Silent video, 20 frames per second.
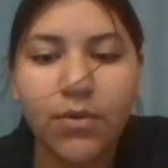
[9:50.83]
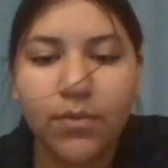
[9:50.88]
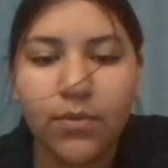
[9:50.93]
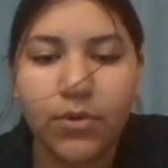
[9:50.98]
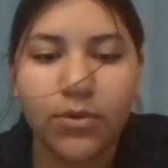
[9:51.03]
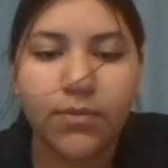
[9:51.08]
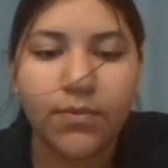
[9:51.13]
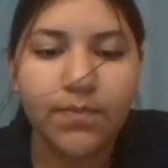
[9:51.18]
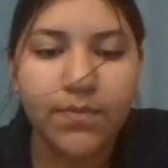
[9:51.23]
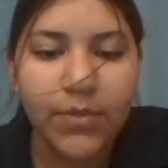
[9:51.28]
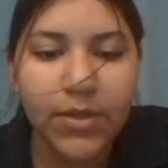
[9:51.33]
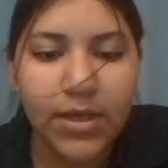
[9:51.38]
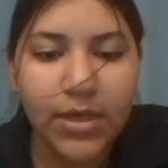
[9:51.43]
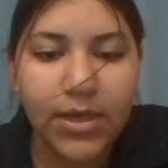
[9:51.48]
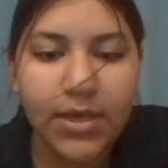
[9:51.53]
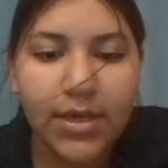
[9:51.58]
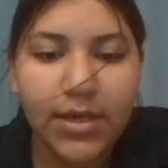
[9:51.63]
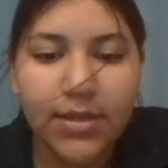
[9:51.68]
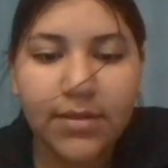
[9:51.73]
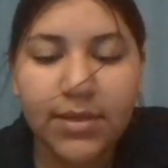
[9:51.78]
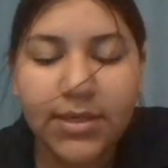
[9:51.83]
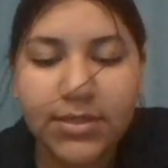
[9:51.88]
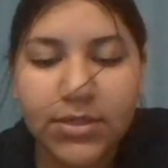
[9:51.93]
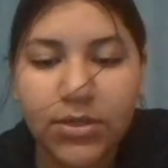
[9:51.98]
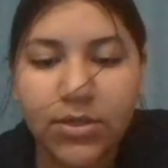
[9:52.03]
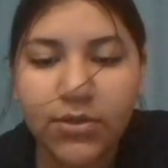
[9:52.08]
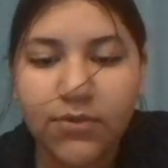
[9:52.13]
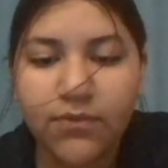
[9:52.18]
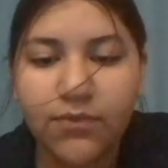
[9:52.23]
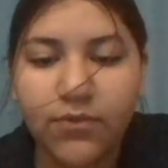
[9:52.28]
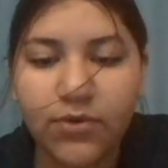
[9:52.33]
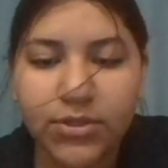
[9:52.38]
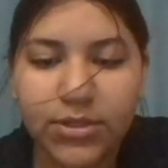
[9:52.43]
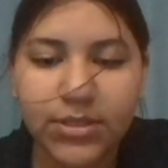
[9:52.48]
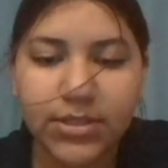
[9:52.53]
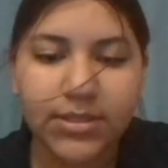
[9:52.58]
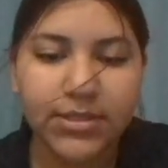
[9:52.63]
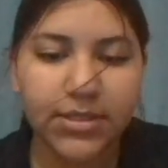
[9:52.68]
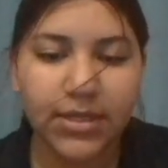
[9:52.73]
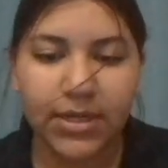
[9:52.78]
Well, these are the
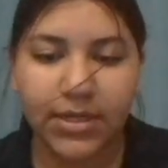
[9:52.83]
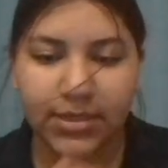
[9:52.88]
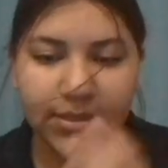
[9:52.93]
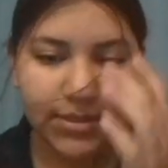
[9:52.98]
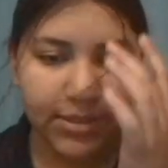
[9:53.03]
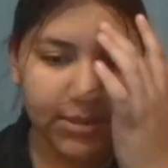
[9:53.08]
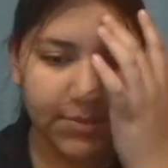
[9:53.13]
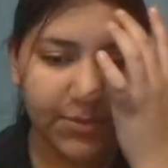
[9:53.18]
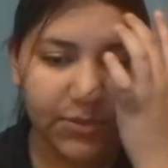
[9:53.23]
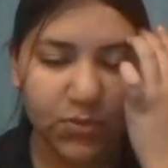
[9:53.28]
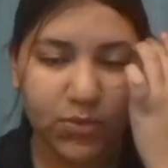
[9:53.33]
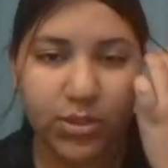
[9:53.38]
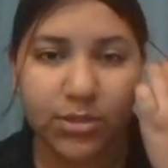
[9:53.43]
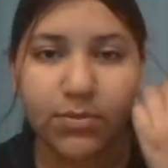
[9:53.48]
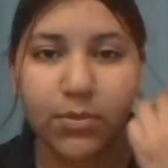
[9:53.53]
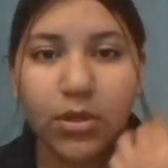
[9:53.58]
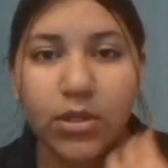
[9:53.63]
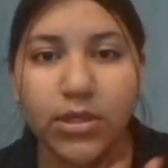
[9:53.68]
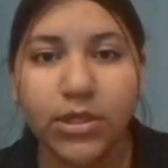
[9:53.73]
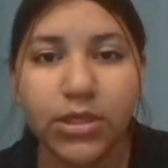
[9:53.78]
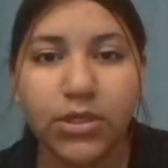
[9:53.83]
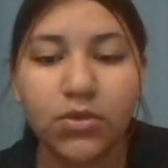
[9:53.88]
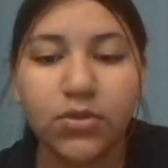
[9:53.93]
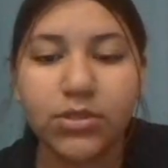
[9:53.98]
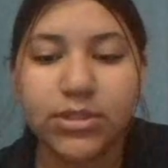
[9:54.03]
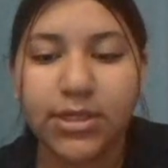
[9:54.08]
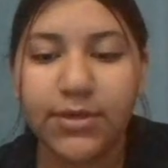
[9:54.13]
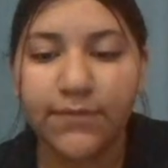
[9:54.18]
forces that exist between molecules